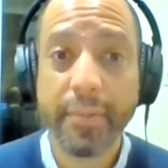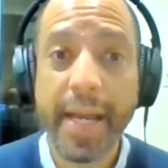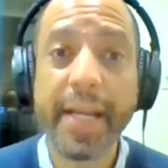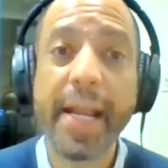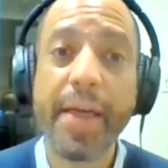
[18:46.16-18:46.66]

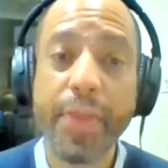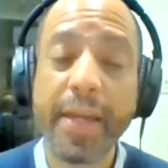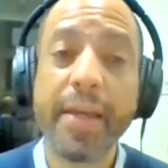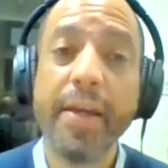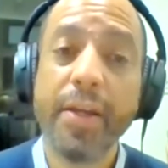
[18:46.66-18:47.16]
right? And I
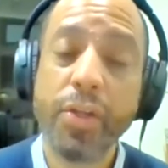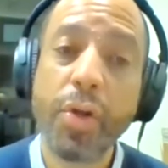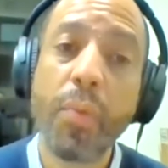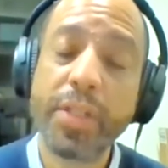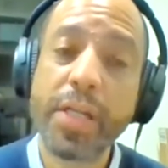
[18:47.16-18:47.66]
think,
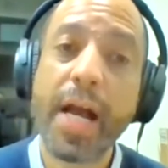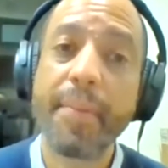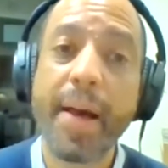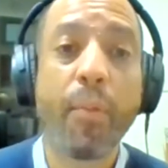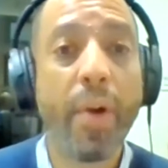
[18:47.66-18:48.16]
we talk
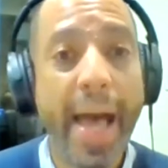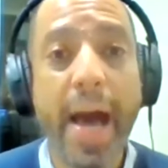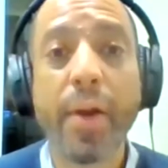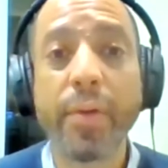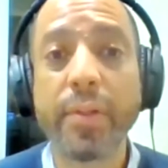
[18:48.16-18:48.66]
about, well,
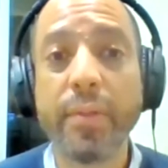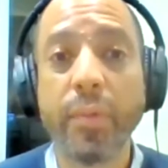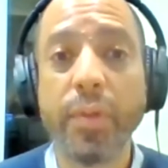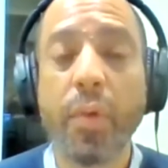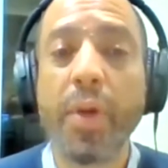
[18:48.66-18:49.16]
how,
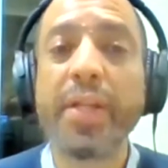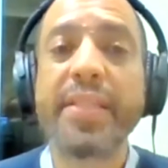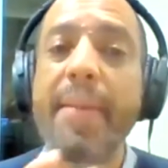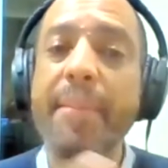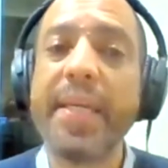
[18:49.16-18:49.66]
what does
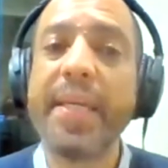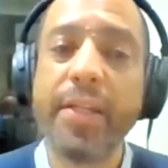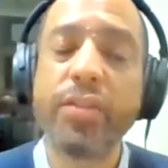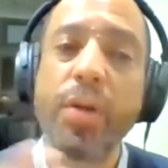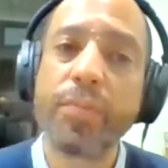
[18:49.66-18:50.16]
that mean
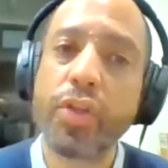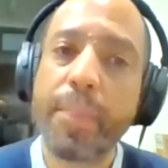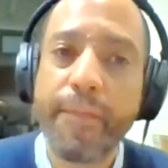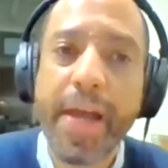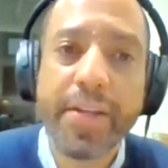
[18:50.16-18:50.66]
in terms of your
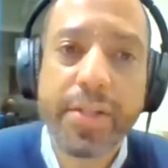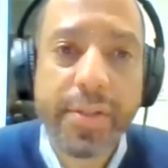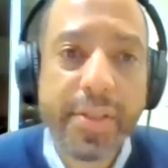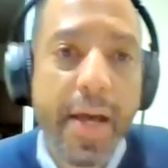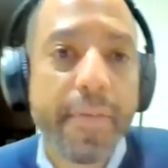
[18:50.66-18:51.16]

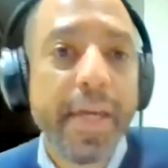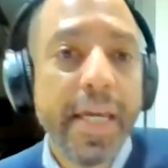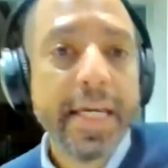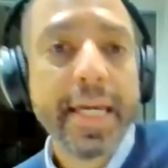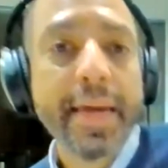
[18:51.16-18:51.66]
professional self?
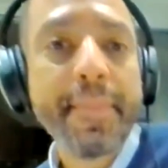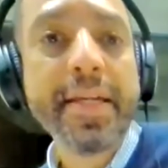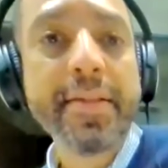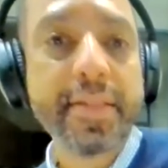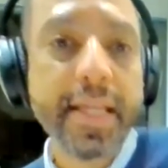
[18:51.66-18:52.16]
It
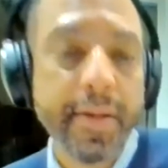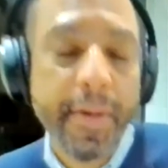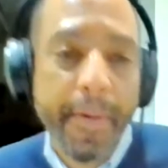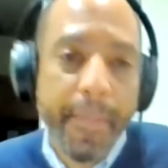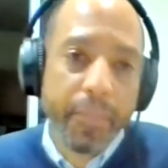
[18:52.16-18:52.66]
means that
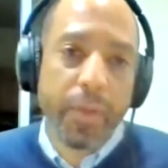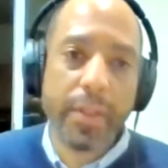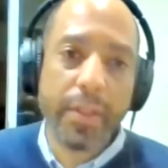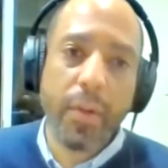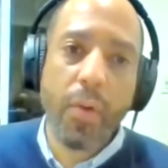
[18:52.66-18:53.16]

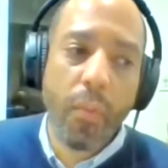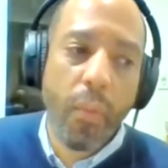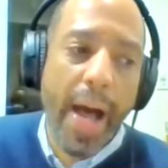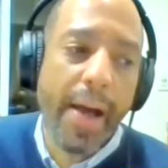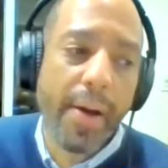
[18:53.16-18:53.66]

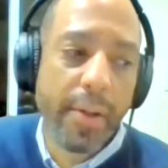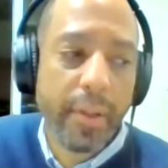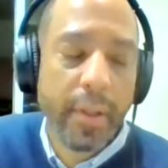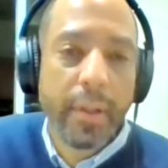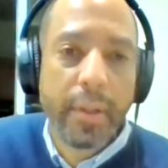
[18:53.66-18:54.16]

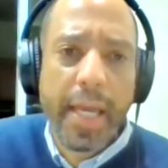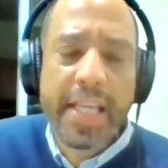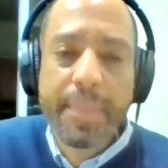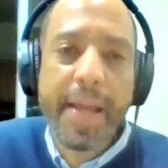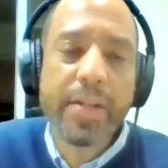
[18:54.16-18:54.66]
while,
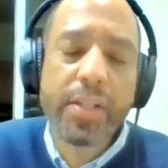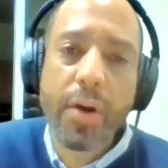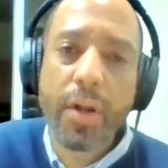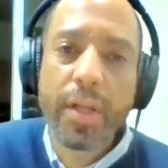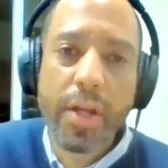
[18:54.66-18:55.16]
especially
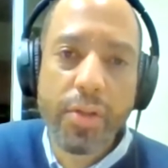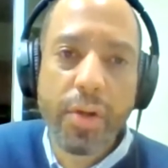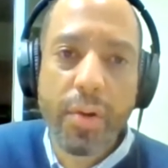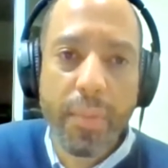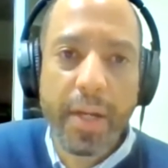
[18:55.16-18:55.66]
early in your
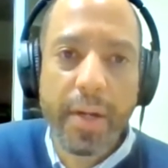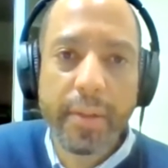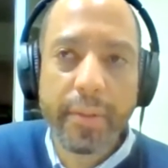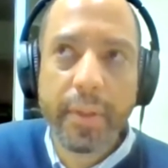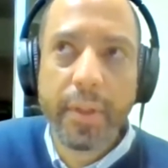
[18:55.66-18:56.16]

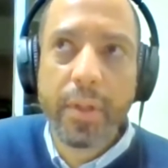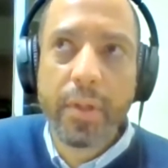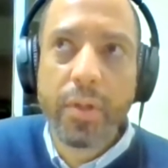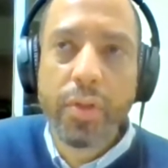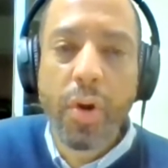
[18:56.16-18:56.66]
career,
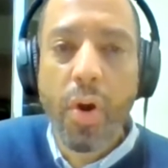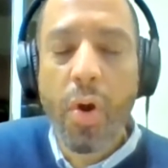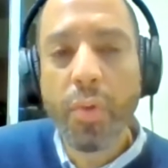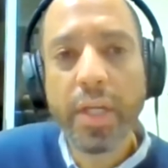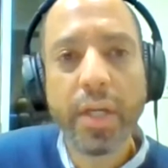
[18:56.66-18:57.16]
you're
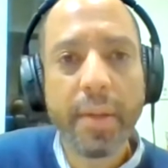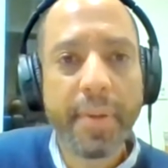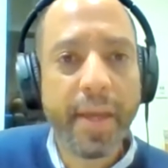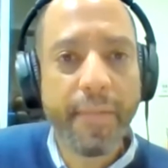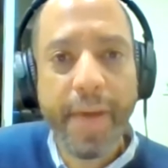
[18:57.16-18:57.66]
only going to
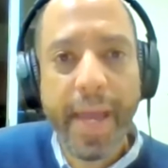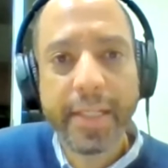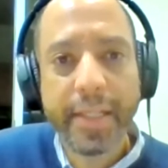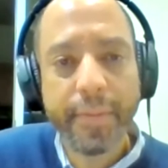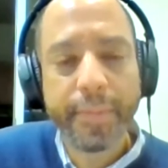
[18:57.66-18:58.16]
be
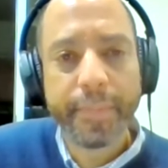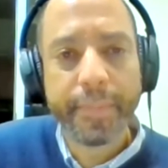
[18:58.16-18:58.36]
effective